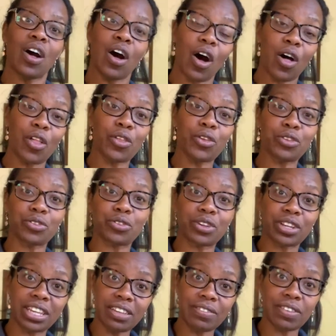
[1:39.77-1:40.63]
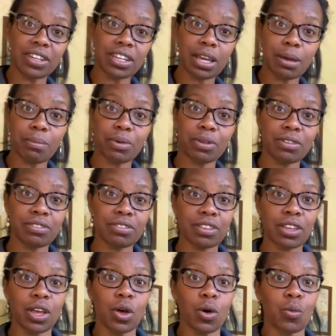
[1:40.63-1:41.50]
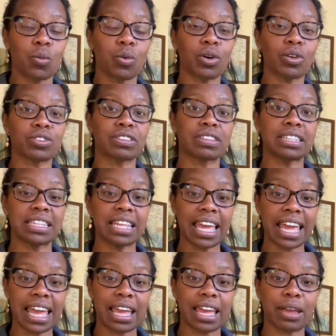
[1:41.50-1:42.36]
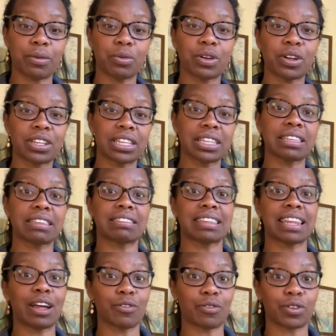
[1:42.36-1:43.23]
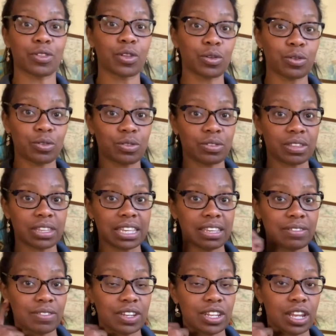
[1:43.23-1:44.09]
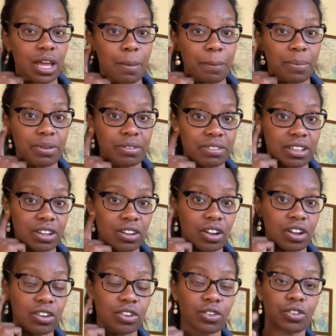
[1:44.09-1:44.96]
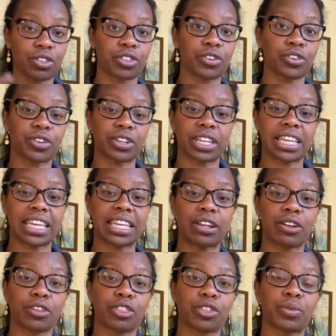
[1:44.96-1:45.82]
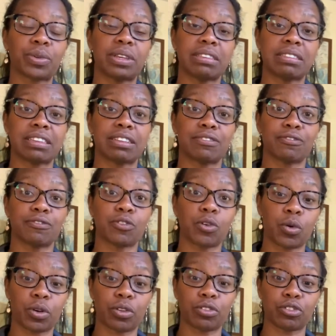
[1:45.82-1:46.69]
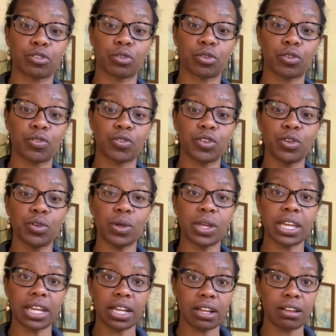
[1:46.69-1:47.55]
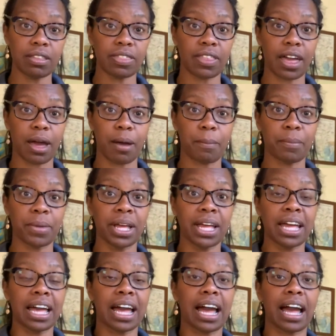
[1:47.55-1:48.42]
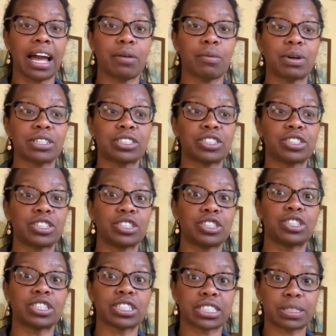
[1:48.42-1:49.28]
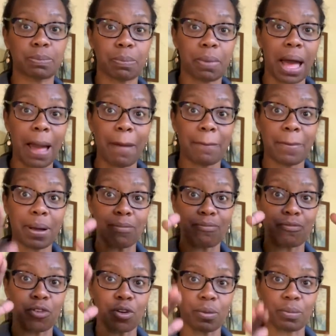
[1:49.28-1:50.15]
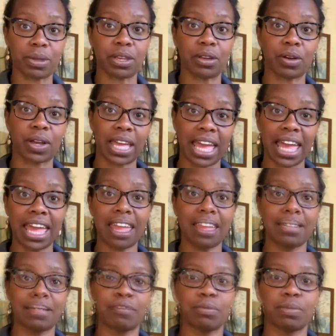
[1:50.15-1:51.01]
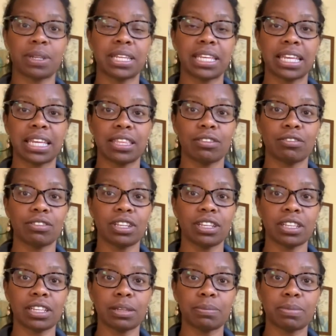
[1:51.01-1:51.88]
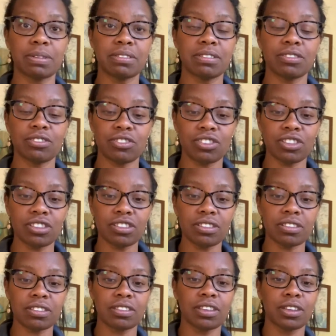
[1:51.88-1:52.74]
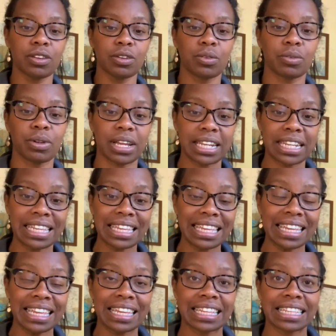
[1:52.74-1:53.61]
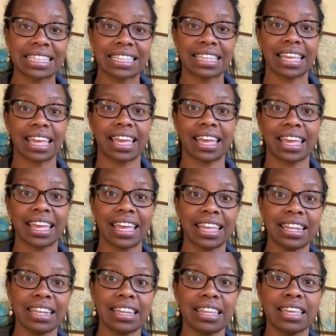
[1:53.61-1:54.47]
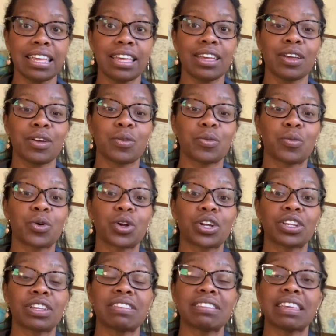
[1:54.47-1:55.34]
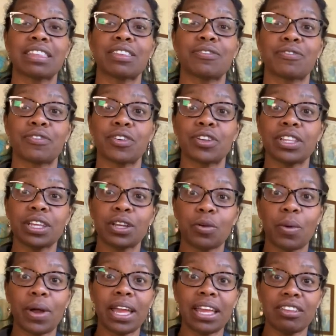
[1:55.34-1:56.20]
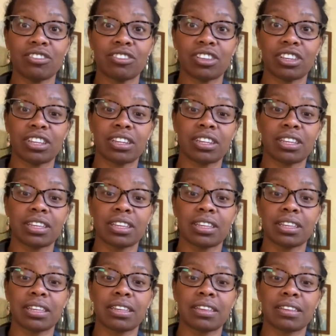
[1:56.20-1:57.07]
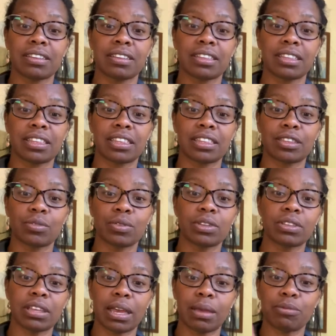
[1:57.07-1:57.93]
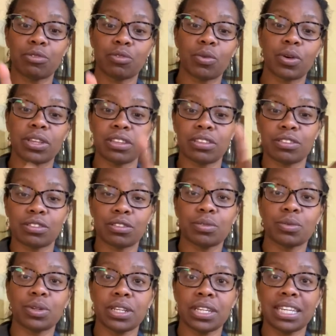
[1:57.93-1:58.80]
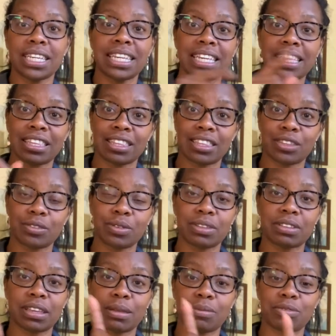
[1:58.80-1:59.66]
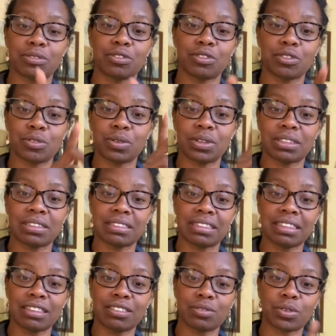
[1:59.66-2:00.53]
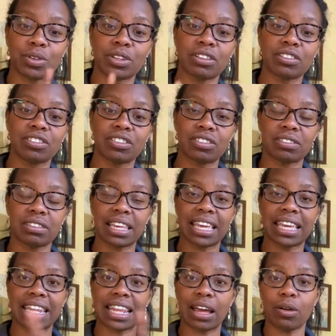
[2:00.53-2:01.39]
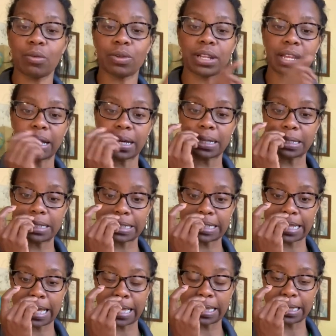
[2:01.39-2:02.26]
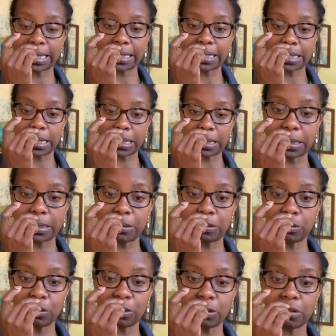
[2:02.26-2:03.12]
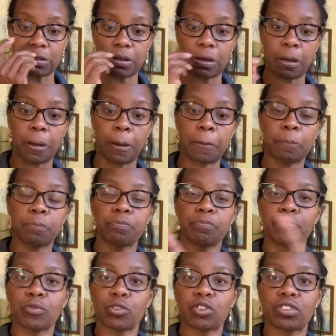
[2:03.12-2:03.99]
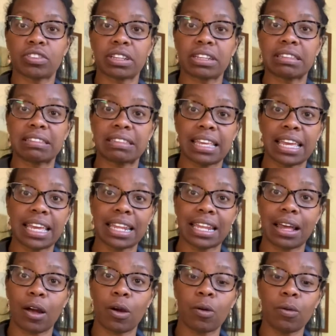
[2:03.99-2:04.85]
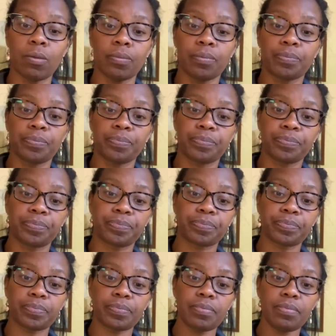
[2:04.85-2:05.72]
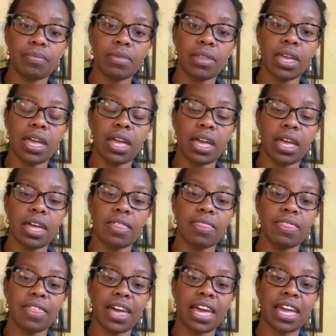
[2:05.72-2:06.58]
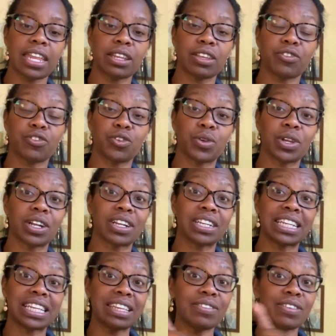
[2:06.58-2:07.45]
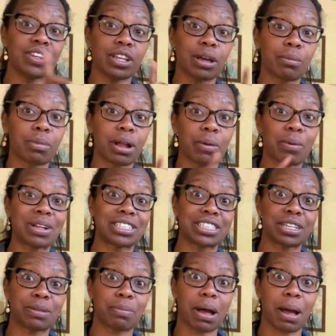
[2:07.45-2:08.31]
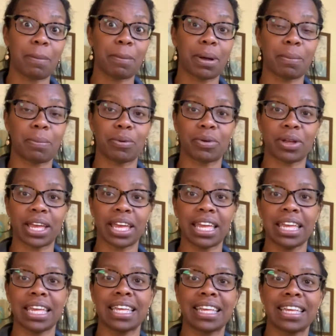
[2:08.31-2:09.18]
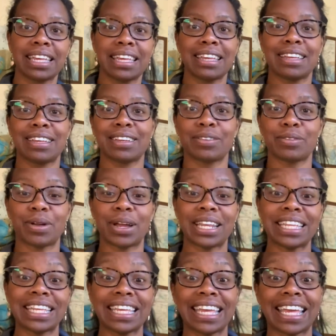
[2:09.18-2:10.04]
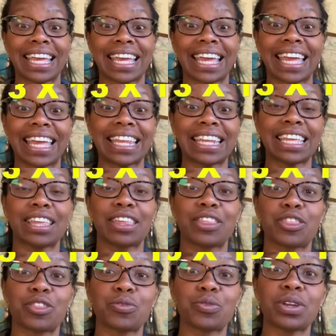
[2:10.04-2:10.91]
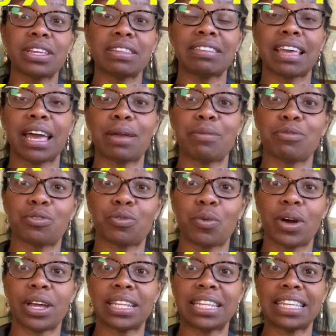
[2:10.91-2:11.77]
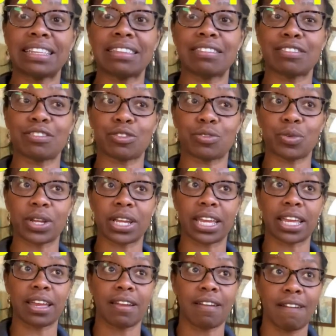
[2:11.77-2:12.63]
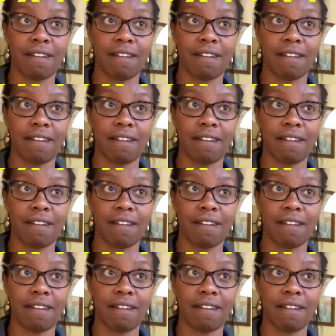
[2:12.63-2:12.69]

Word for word: All those are even numbers. Well, today we're going to listen out for those even numbers that are under 30 in our 3s and 4s. So if you hear them, I want you to just pop up for me, okay? Everybody get in their kneeling positions. Ready? And we're going to say the full equation. 3 times 1 is 3. 3 times 2 is 6. We're going to just say it out. We're not going to do the song. We're just going to say it out. And then if you hear an even number, I want you to pop up, okay? Ready? And 3 times 1 is 3.